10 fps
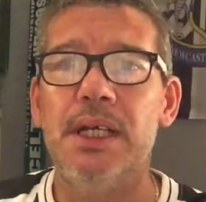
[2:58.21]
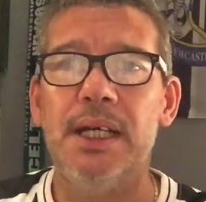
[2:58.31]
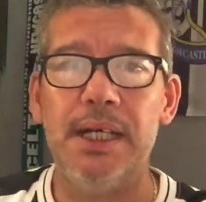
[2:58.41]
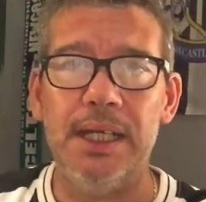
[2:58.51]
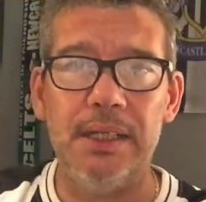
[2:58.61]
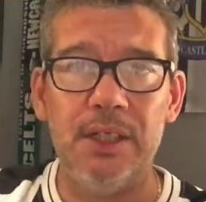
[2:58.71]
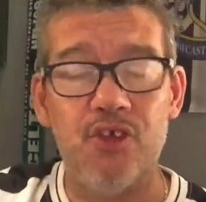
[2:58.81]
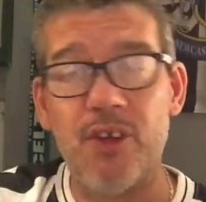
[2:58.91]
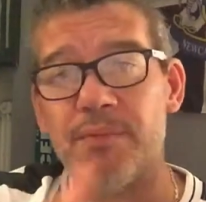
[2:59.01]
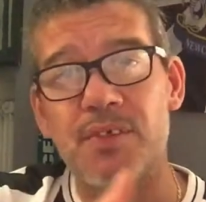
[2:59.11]
and he
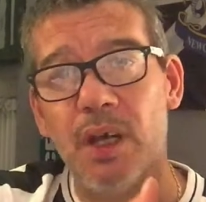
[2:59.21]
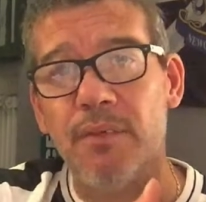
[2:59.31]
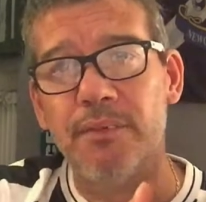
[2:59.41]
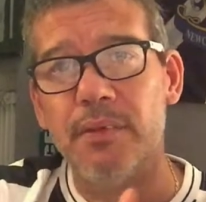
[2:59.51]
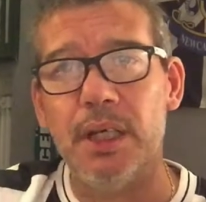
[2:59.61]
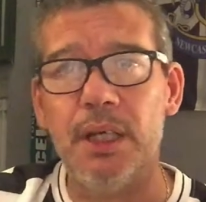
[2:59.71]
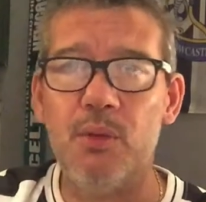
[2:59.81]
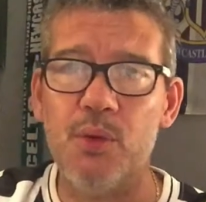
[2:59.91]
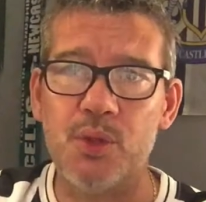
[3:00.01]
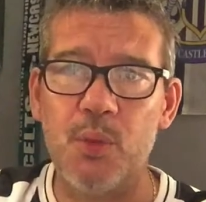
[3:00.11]
drifts off and he
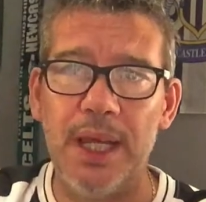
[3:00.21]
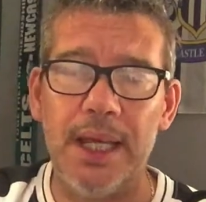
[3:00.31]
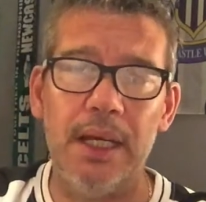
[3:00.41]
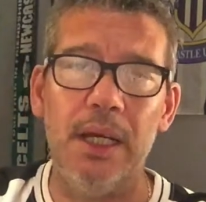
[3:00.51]
goes away and